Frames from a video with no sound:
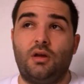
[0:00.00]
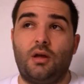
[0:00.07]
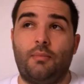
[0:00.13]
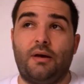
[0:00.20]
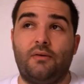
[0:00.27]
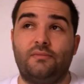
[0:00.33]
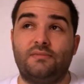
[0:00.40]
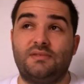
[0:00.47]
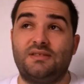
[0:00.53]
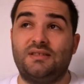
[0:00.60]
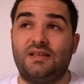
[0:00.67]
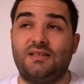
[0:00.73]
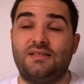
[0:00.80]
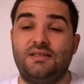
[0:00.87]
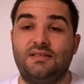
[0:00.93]
about
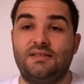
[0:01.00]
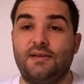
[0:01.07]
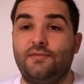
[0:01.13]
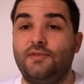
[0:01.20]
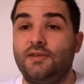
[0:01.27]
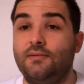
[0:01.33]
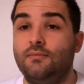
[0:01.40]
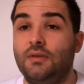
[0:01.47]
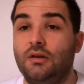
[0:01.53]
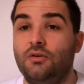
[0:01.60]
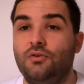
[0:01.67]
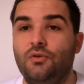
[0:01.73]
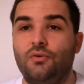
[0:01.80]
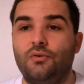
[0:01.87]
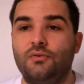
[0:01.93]
60, 70
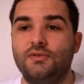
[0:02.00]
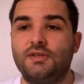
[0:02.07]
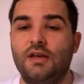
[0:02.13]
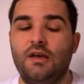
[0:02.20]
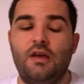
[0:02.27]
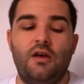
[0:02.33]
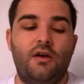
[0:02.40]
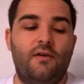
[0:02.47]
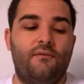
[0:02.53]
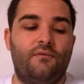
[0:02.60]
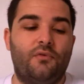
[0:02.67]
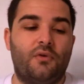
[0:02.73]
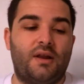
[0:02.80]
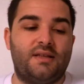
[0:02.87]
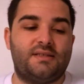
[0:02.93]
million euros
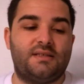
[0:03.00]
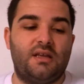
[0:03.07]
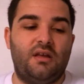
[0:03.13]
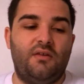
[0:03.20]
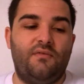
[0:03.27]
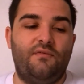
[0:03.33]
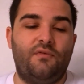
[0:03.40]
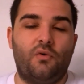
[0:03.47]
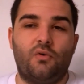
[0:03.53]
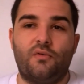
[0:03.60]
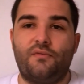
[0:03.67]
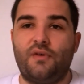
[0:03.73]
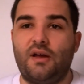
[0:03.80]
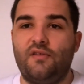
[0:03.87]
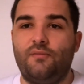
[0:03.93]
for, let's say, 4
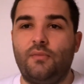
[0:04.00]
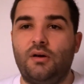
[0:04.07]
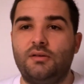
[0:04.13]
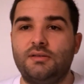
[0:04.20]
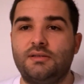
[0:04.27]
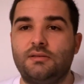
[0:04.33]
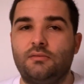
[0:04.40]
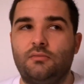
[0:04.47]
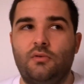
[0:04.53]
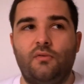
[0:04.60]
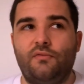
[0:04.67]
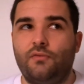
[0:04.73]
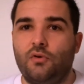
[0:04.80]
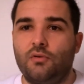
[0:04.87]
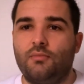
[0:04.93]
or 5 months
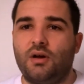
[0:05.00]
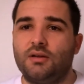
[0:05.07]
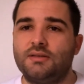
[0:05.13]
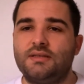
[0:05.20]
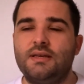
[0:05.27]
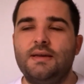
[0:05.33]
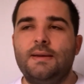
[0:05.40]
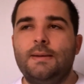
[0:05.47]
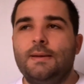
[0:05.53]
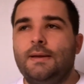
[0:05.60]
or 4 months.